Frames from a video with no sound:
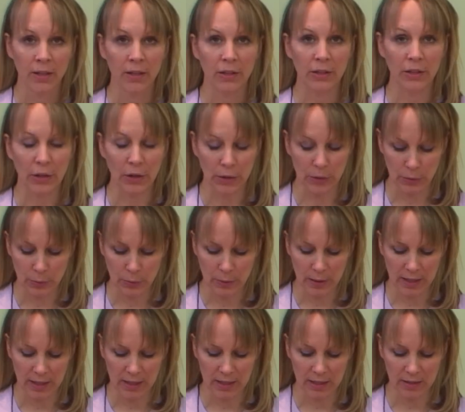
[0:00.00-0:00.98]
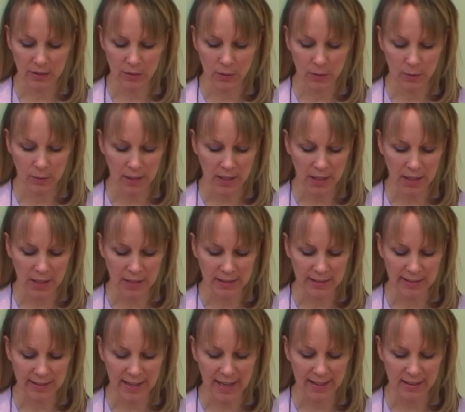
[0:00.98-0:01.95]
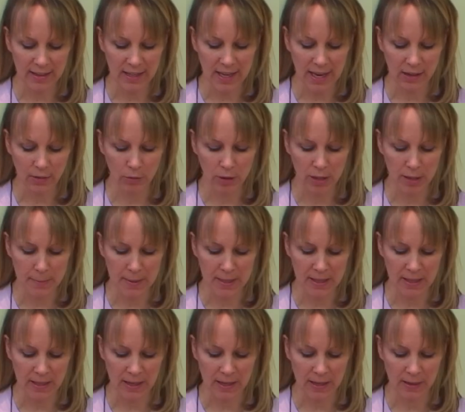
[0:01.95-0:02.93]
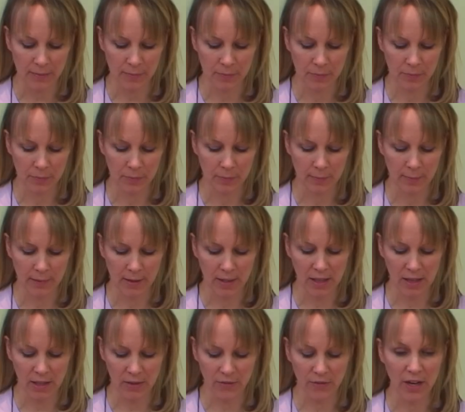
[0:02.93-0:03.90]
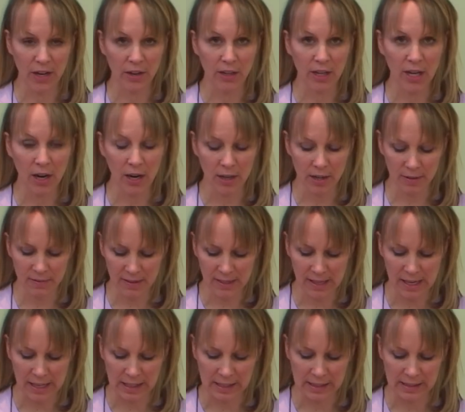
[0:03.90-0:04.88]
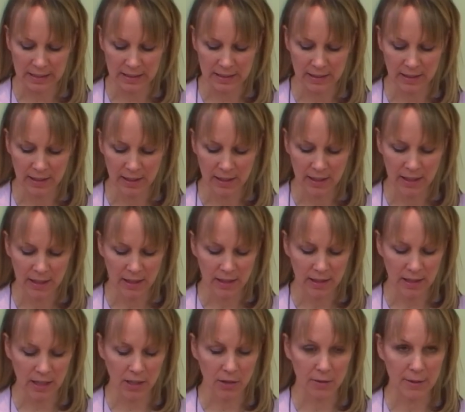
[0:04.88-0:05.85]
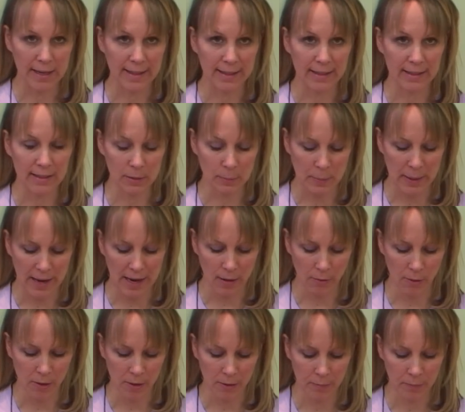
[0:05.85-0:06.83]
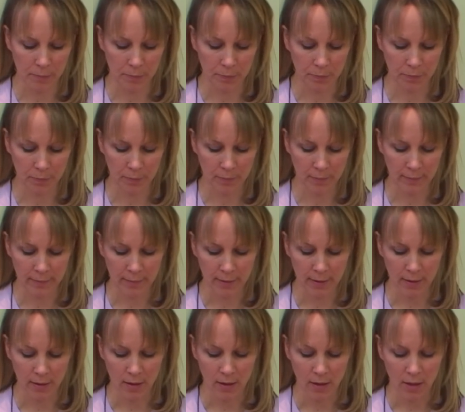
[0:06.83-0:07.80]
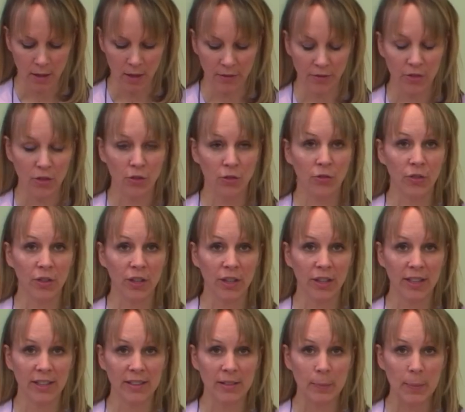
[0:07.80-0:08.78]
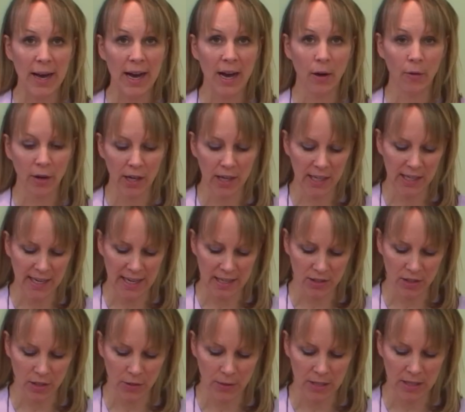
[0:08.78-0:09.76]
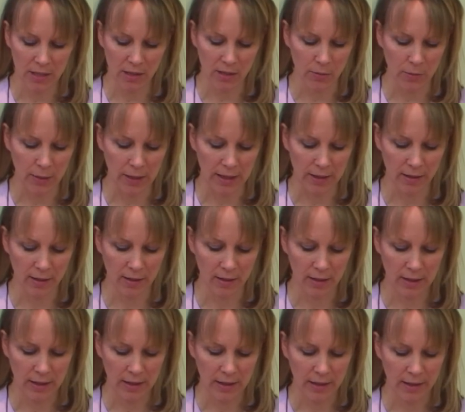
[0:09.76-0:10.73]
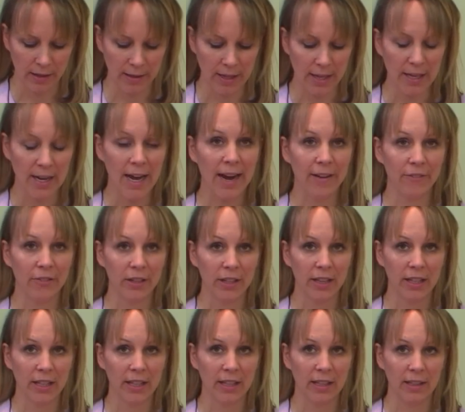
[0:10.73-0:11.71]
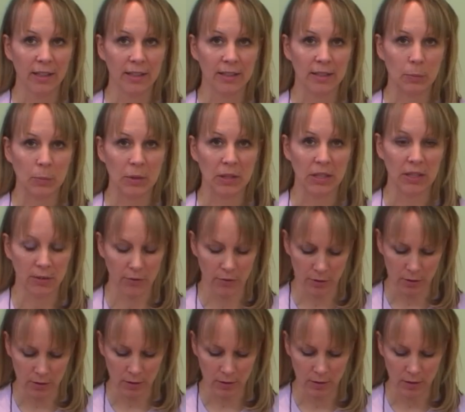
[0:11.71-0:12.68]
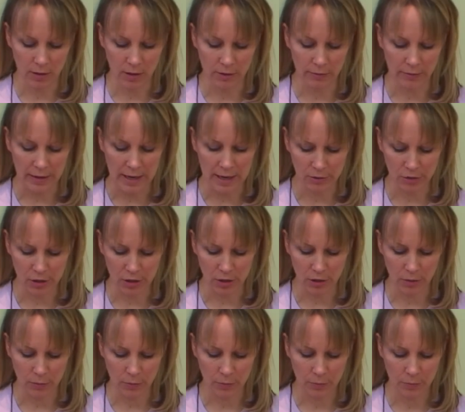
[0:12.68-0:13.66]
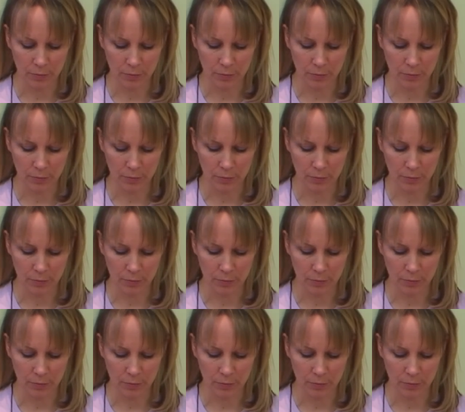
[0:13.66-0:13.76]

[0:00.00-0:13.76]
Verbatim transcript: No, it is only in silent equanimity, in the very heart of silence, that you get this power. If you feel this power and enter into it, then everything is peaceful around you.